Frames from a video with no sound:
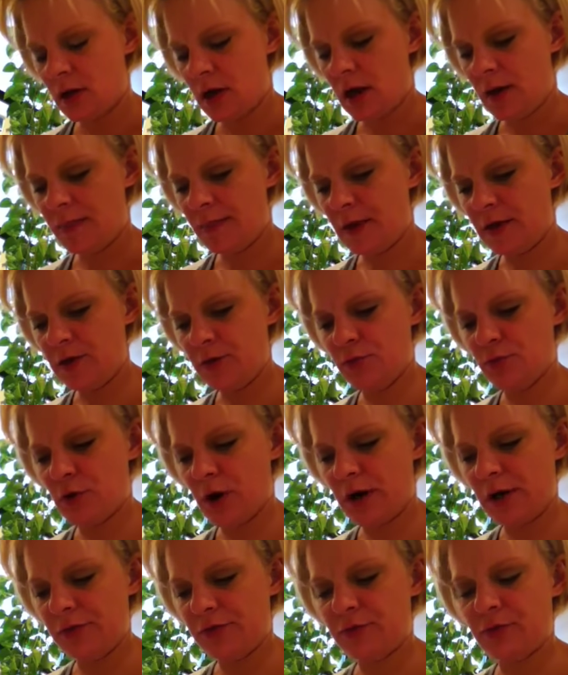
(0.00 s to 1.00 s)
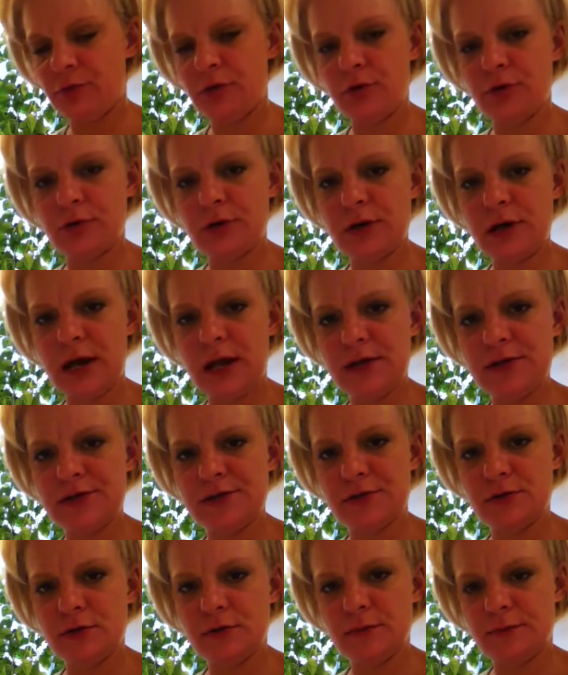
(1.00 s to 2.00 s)
And then you run it through your
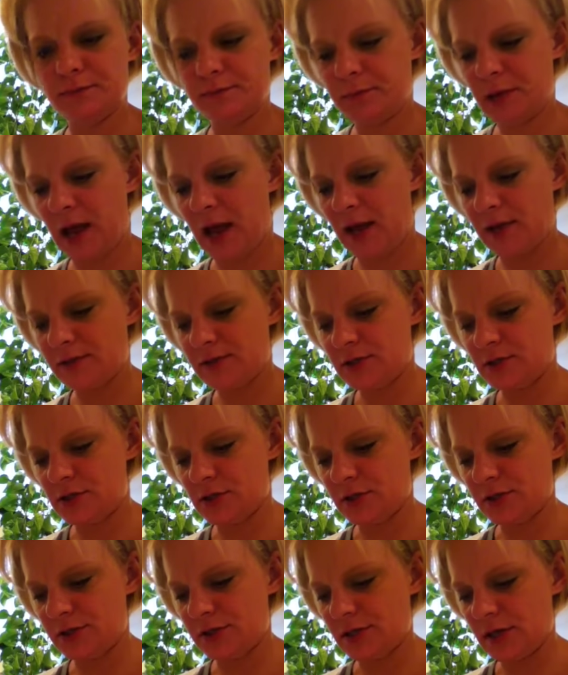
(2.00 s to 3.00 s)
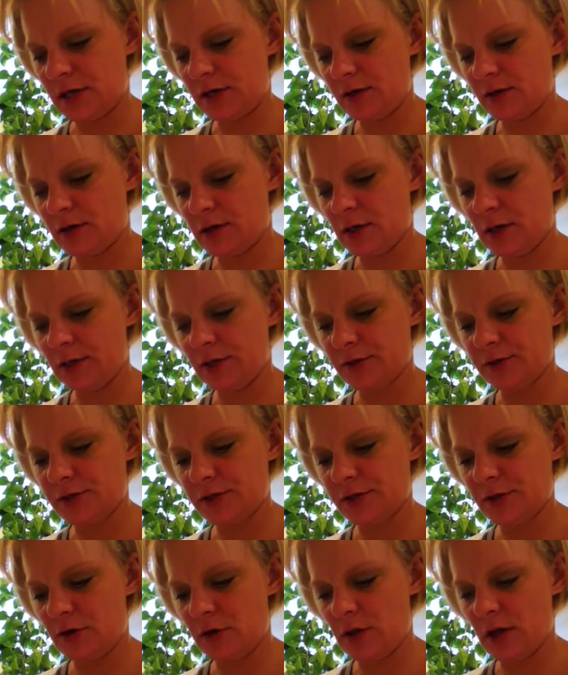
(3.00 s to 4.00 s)
nasal passages, and it clears
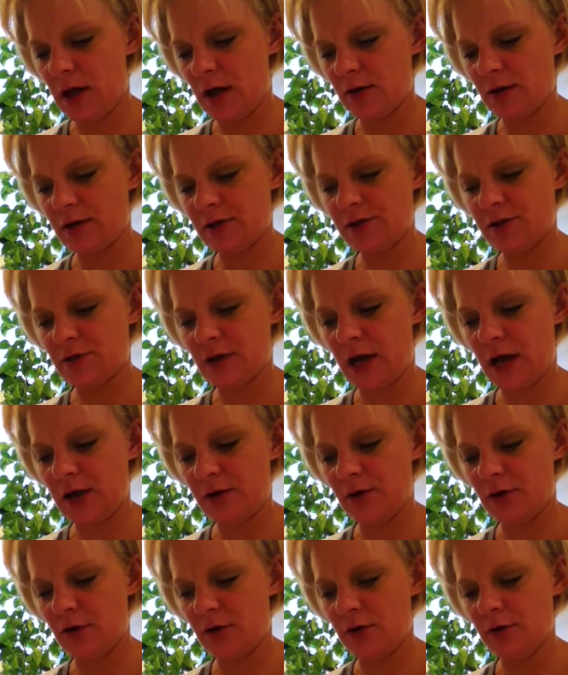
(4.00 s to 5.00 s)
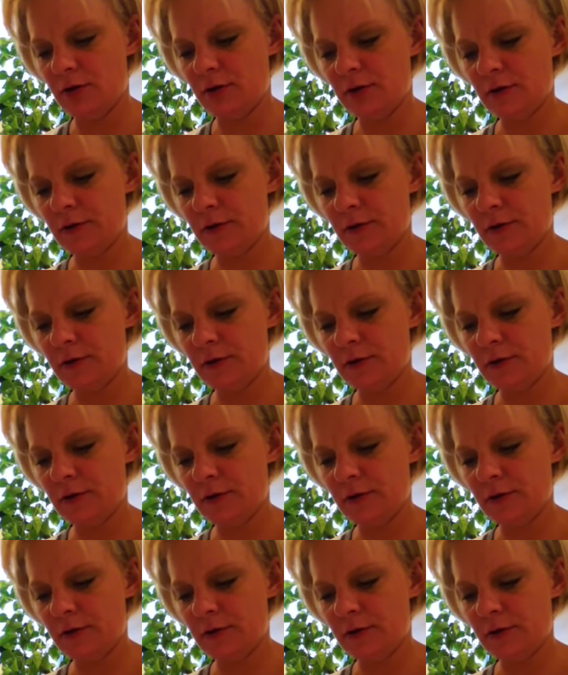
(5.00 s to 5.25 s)
it all out, gets your head all